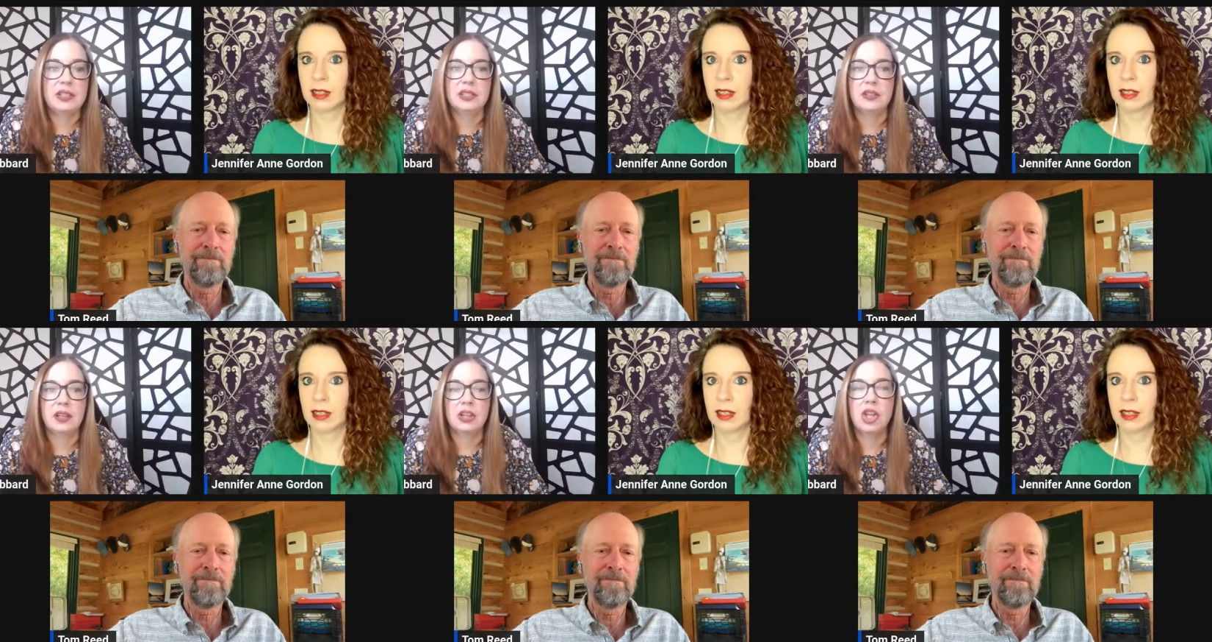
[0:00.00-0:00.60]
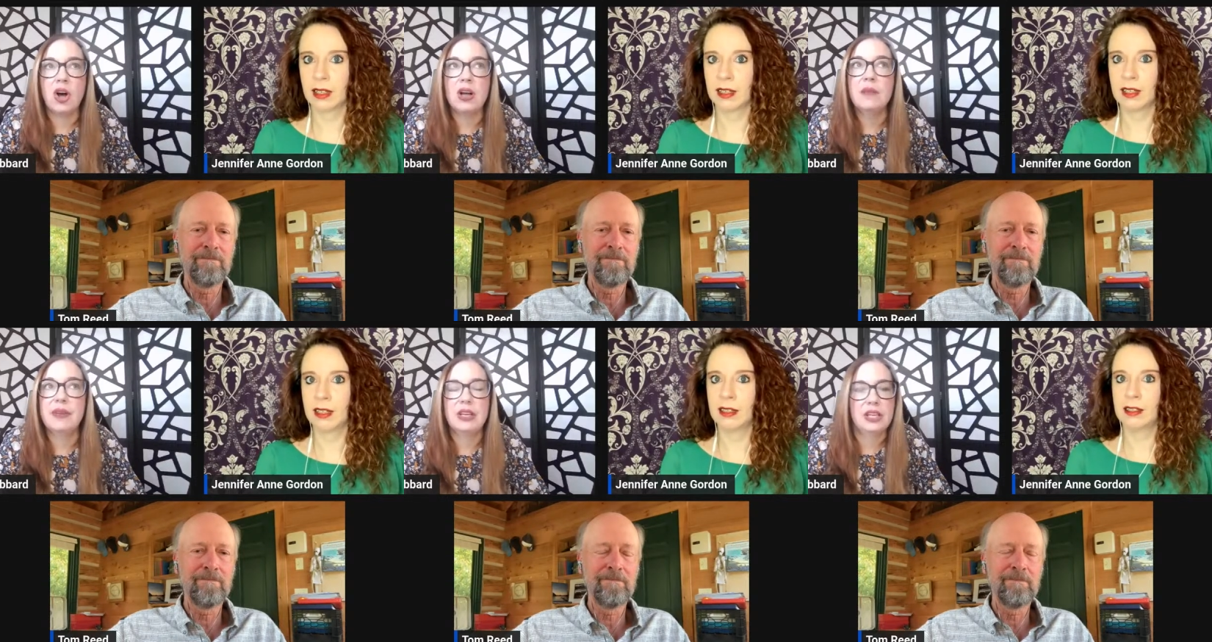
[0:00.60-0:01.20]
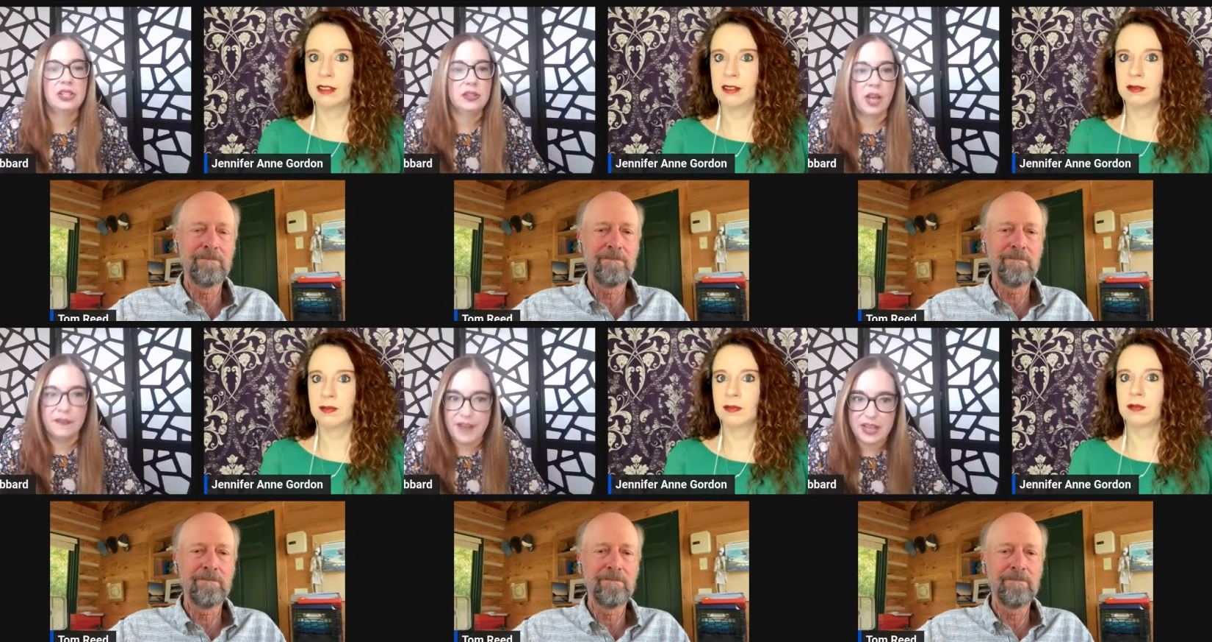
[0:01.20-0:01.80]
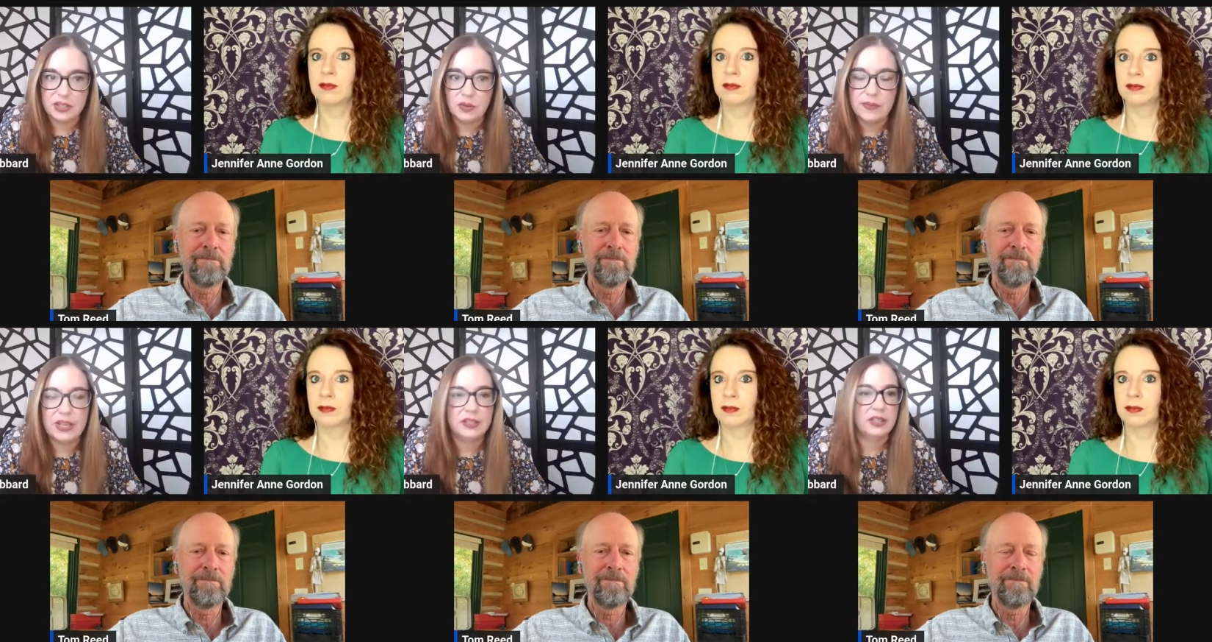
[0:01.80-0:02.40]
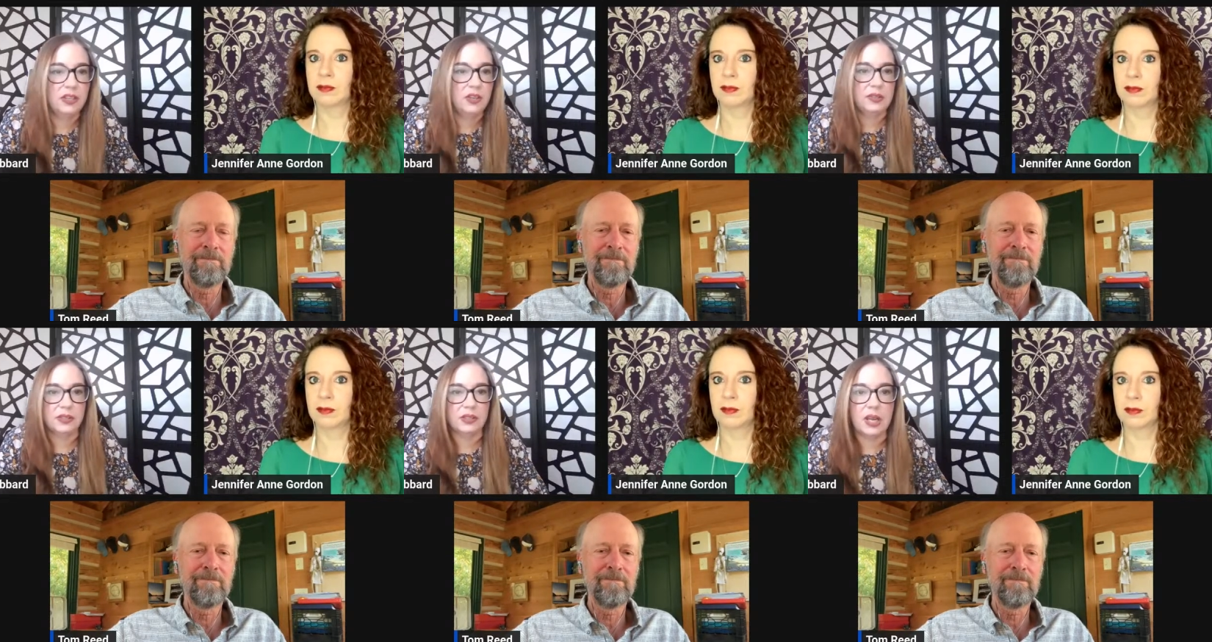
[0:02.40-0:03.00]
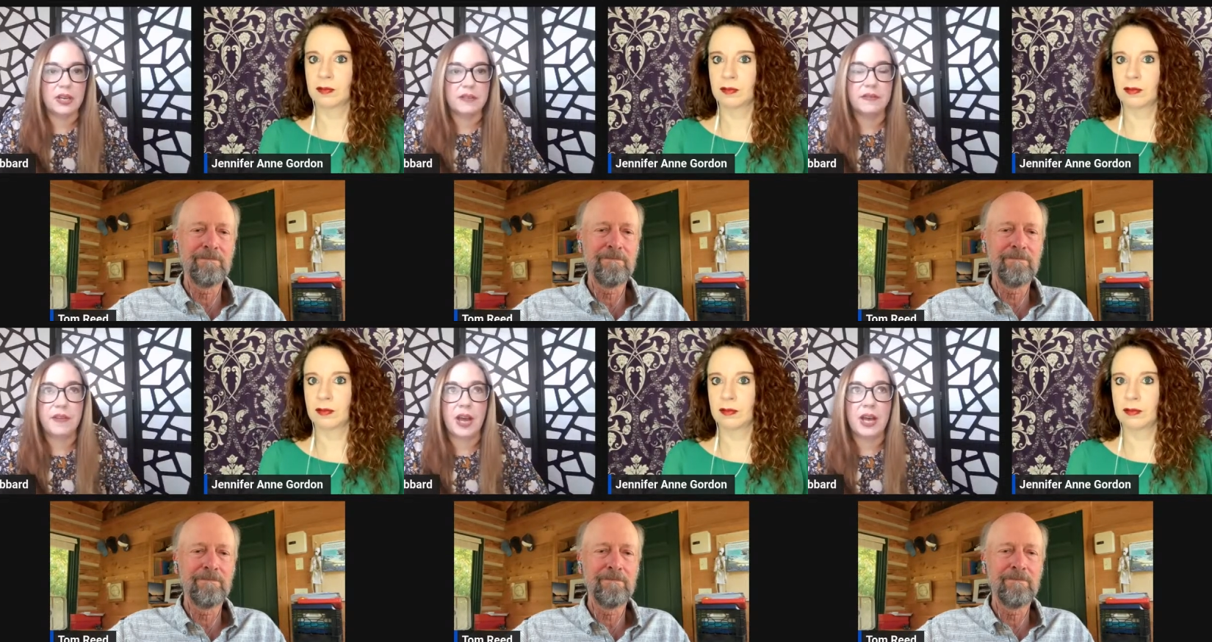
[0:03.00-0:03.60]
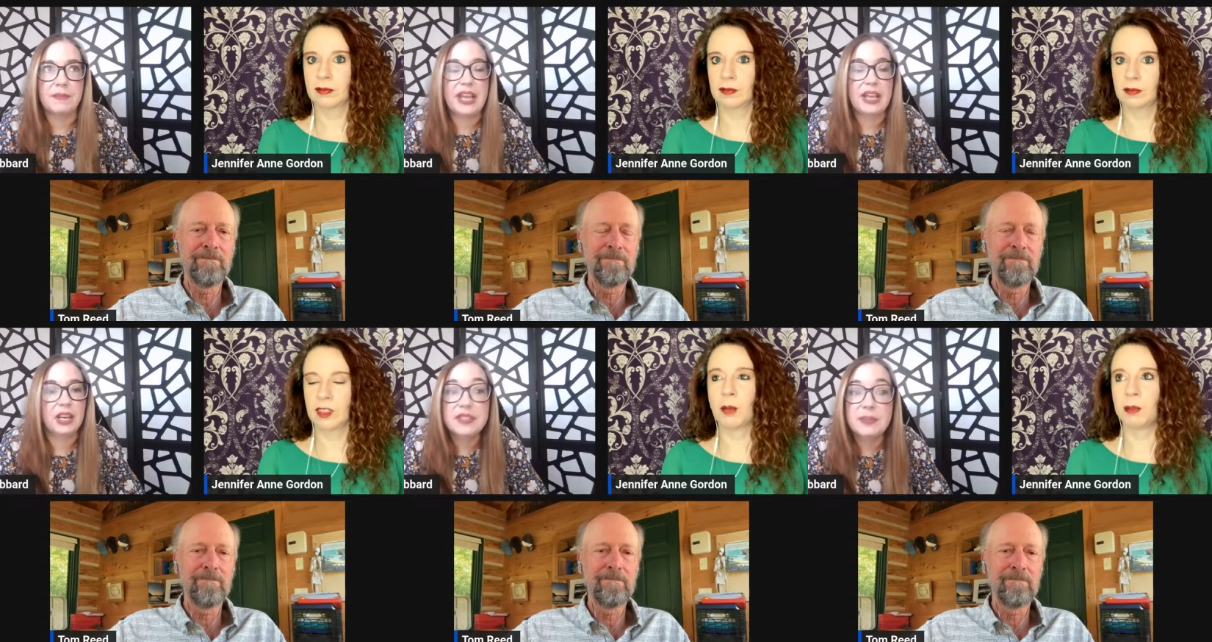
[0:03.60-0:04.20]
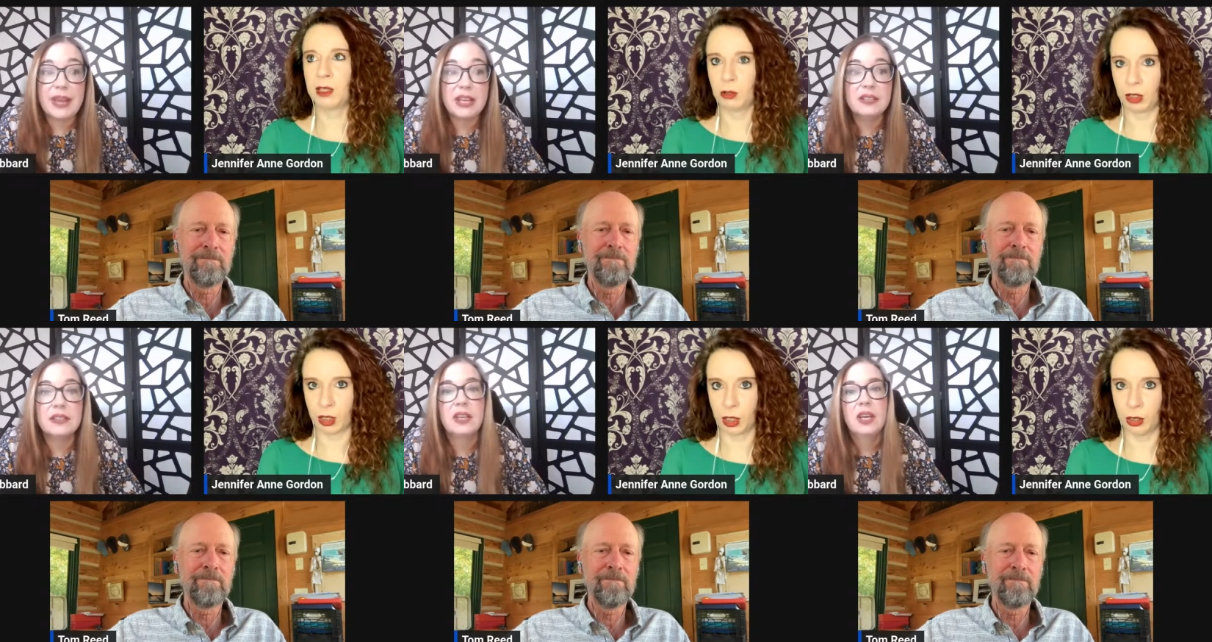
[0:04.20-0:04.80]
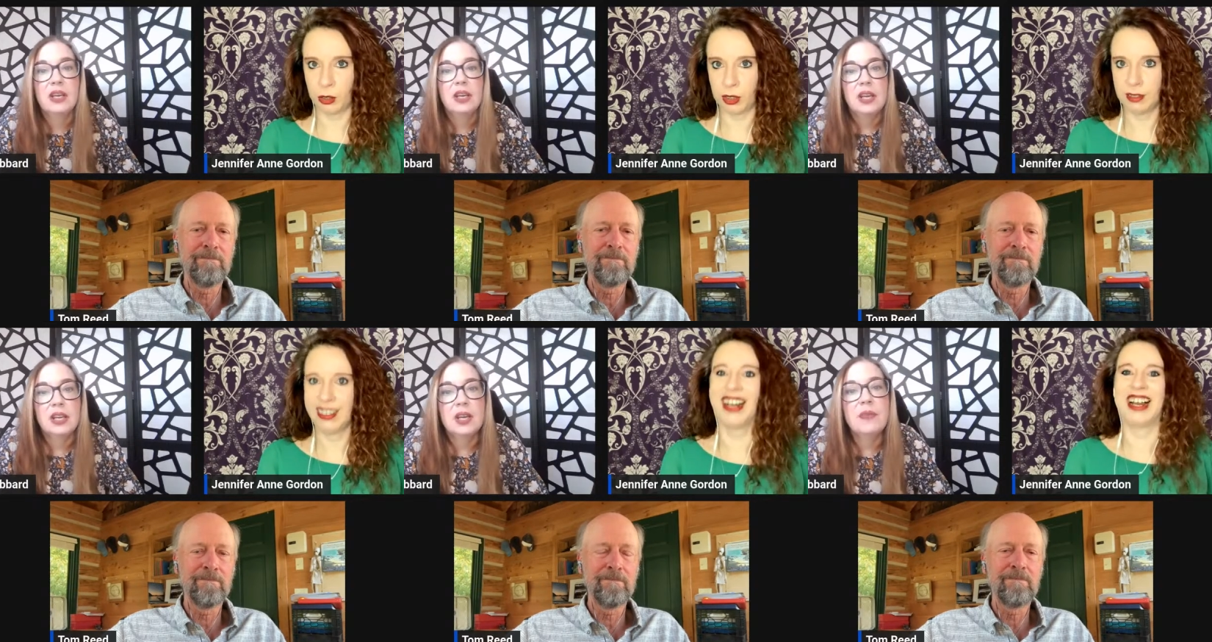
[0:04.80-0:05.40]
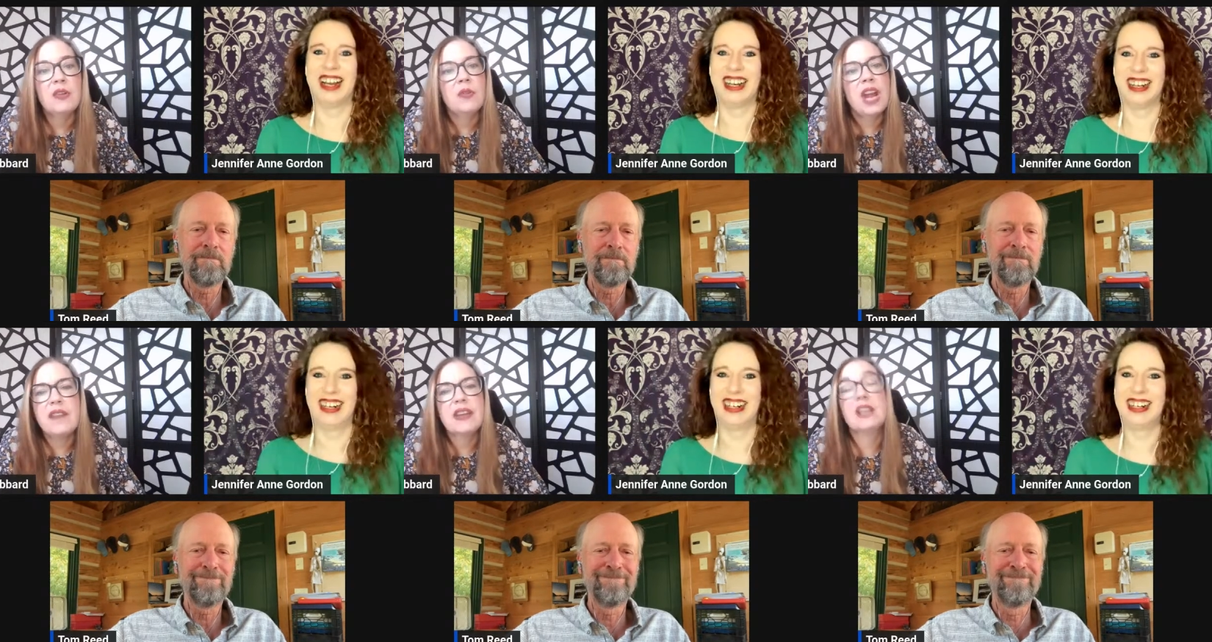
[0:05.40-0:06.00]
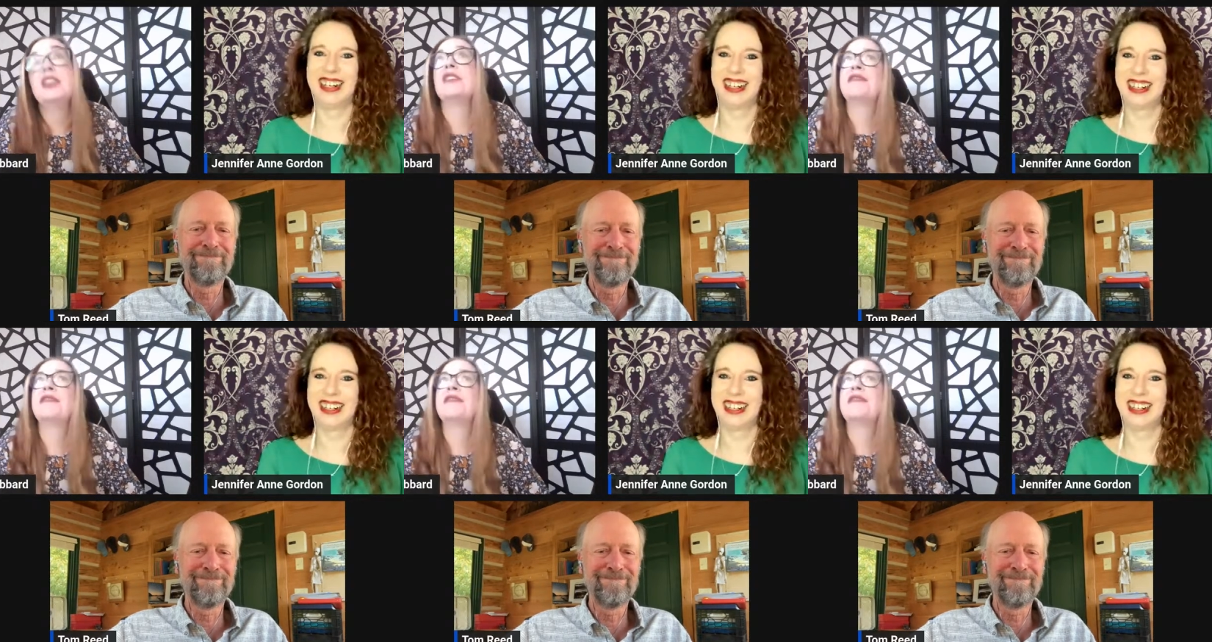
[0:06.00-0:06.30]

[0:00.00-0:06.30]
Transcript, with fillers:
Speaker 1: it's long, but it's a fast read because it uses a lot of um, negative computer space. code computer not even